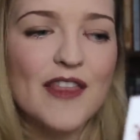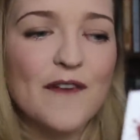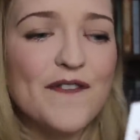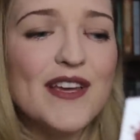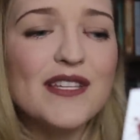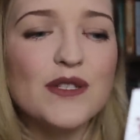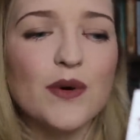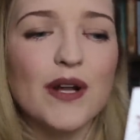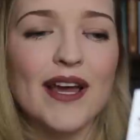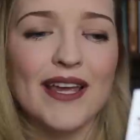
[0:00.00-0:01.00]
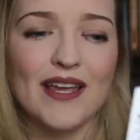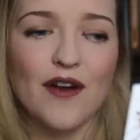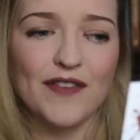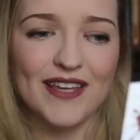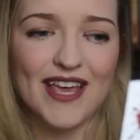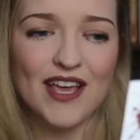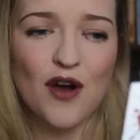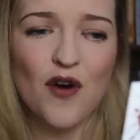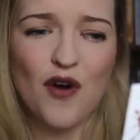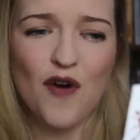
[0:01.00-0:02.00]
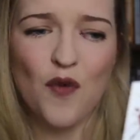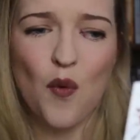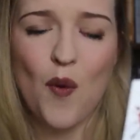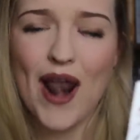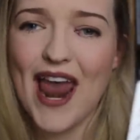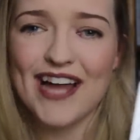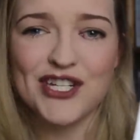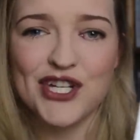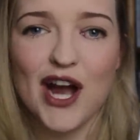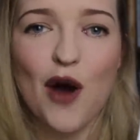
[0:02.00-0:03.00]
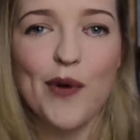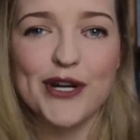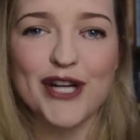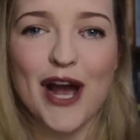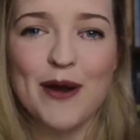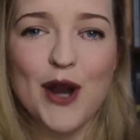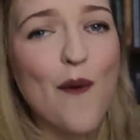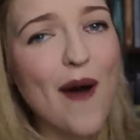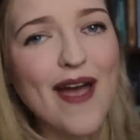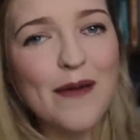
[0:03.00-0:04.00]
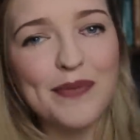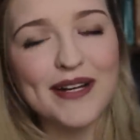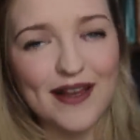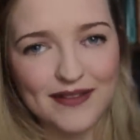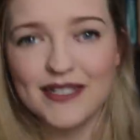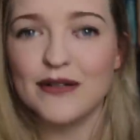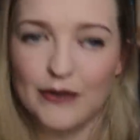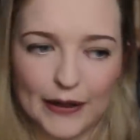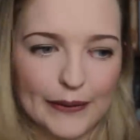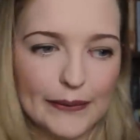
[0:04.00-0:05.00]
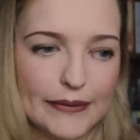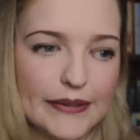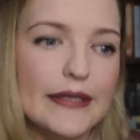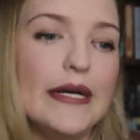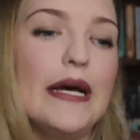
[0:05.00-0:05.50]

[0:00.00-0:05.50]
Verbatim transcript: the fierce daughter of the King of Wallachia, which I know I am pronouncing wrong.